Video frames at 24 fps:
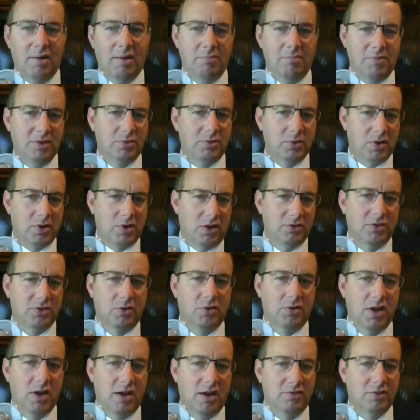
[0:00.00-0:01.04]
this would
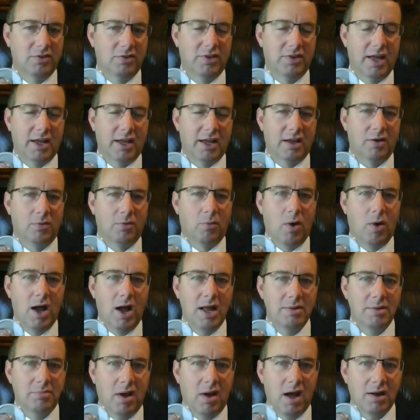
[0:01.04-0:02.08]
also cover like a
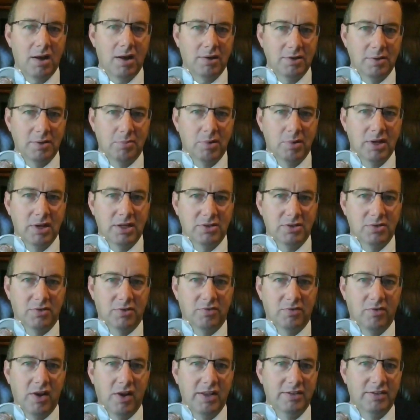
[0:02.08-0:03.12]
wine bottle. You bring it to a
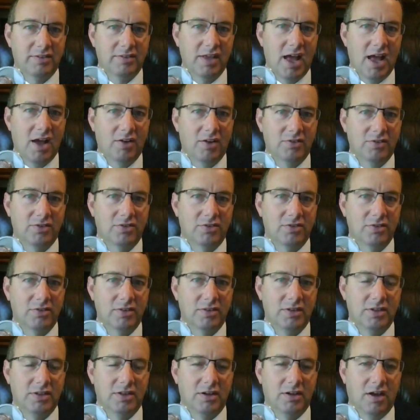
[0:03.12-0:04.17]
friend's house,
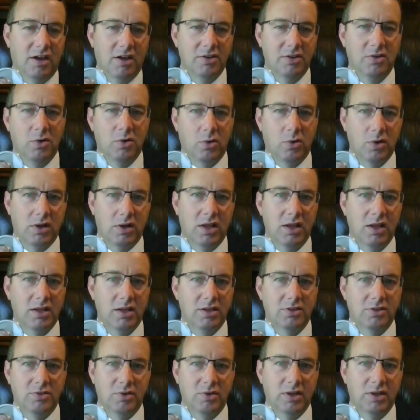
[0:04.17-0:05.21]
you uncork it,
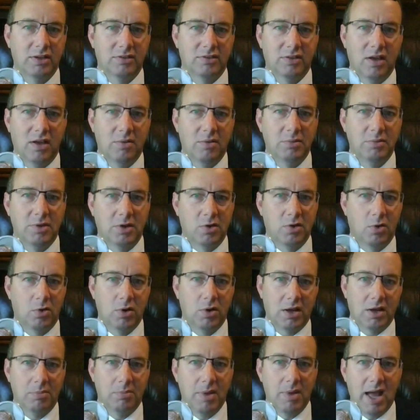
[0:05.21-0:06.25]
you drink some, you
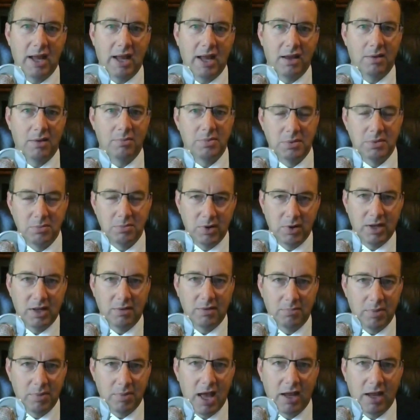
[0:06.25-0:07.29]
cork it back up, you bring
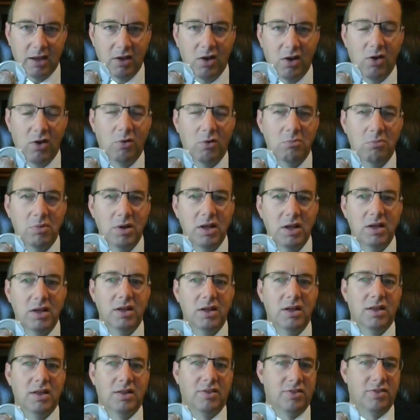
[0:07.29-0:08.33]
it back home.
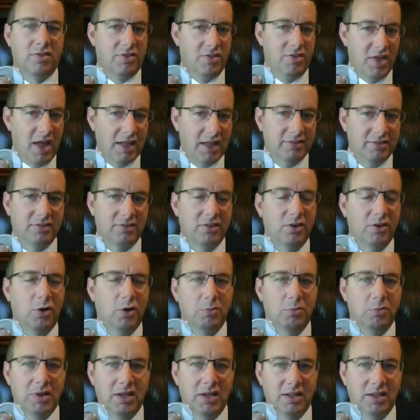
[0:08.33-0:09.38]
That's an
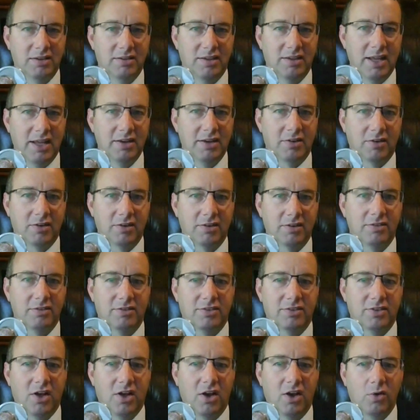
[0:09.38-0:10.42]
open container.
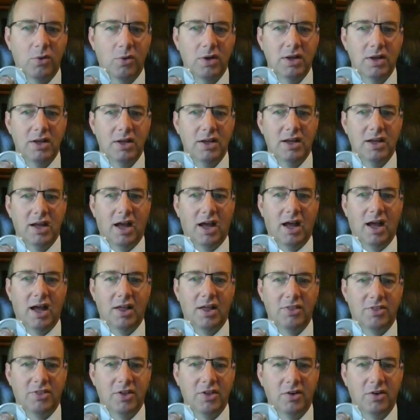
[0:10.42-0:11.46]
So
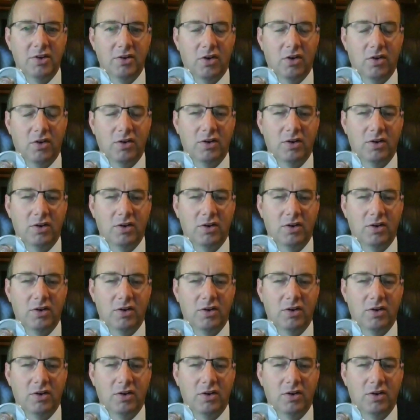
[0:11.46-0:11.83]
there